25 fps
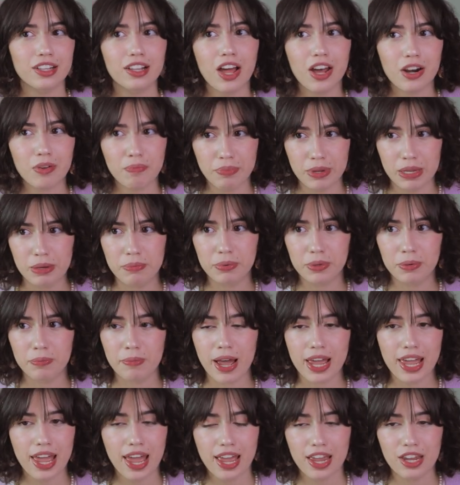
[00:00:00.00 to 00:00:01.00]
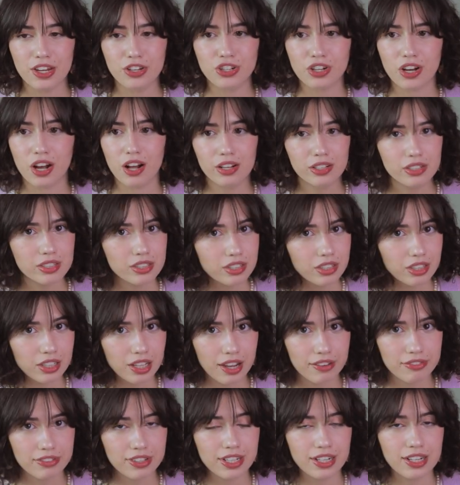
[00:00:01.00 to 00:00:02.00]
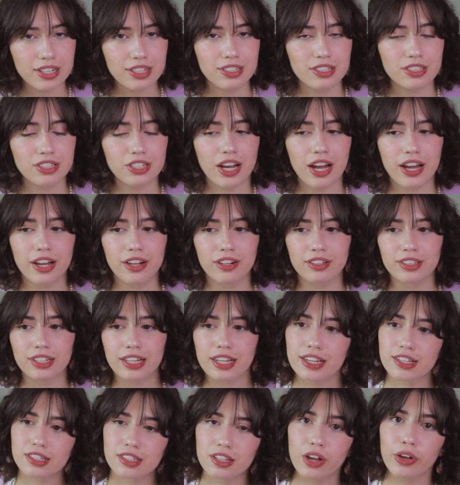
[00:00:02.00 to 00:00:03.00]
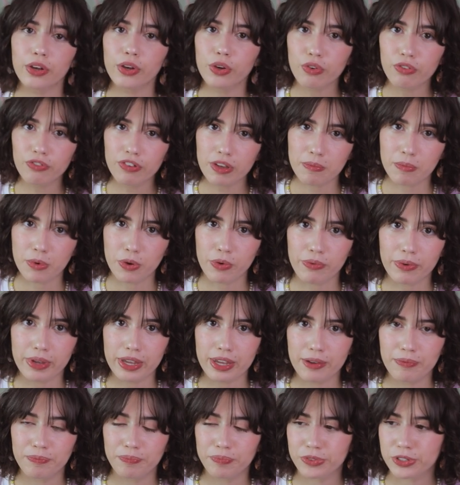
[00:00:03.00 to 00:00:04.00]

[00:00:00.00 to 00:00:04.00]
a lot of people my age also loved it as a child, is a Goofy movie.